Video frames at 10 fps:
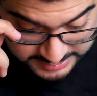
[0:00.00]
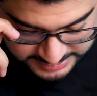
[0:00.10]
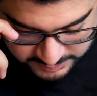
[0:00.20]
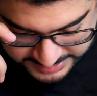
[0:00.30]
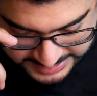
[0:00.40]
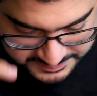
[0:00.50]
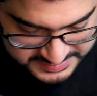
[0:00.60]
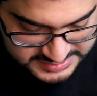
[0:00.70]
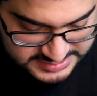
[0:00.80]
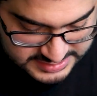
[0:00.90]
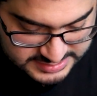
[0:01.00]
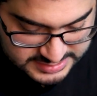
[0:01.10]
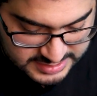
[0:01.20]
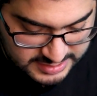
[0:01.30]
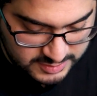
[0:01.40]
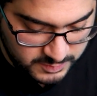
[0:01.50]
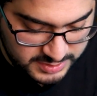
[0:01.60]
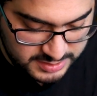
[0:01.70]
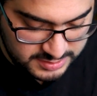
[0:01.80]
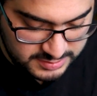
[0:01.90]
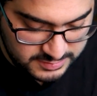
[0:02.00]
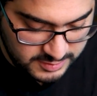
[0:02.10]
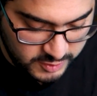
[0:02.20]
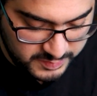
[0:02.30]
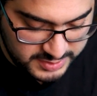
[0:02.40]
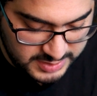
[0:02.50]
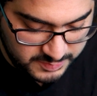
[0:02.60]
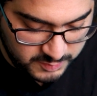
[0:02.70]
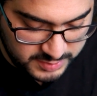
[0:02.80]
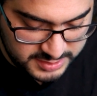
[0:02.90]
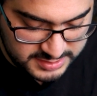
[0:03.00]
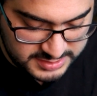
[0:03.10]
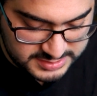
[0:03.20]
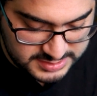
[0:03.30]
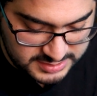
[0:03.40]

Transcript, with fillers: And what happens is when you open up one of these